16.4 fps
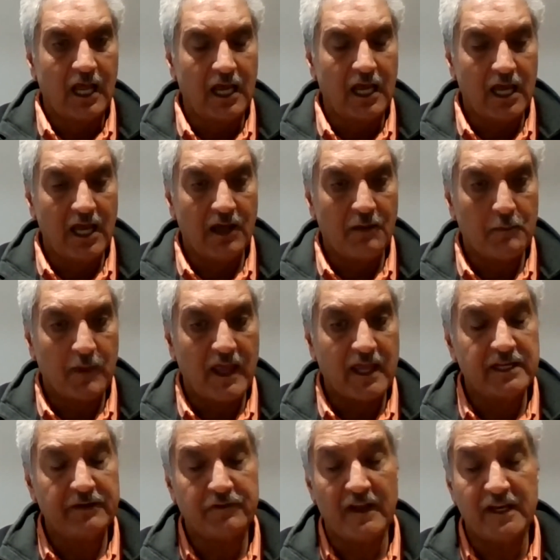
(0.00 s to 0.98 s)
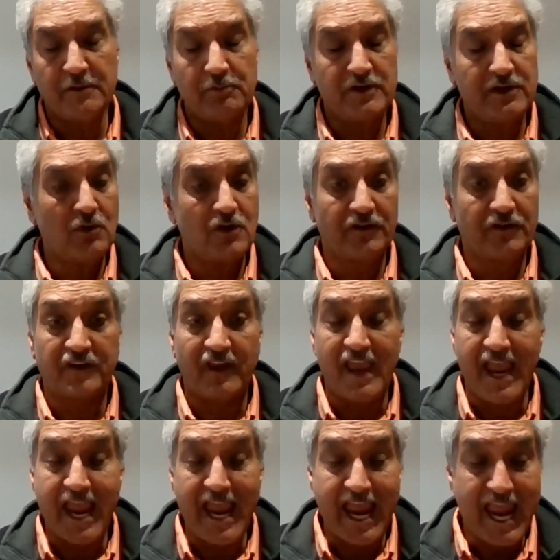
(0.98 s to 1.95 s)
Um, and if anybody wants
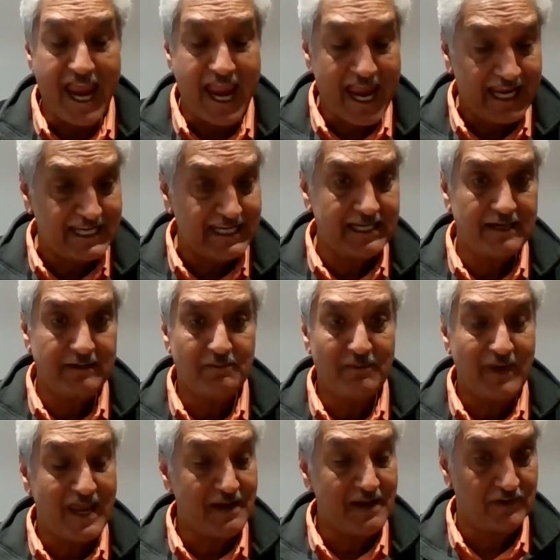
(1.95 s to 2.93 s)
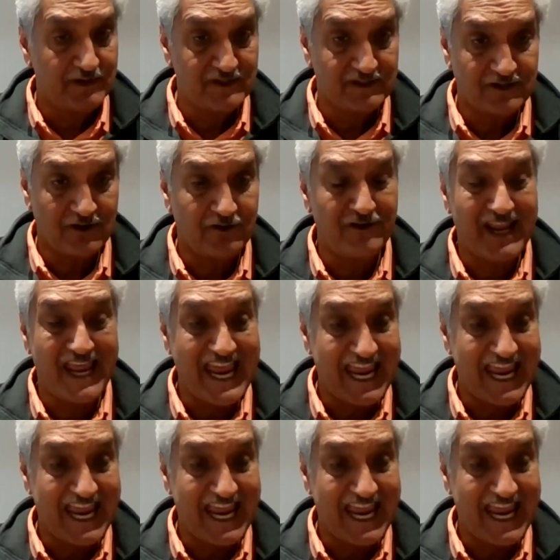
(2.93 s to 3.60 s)
any papers on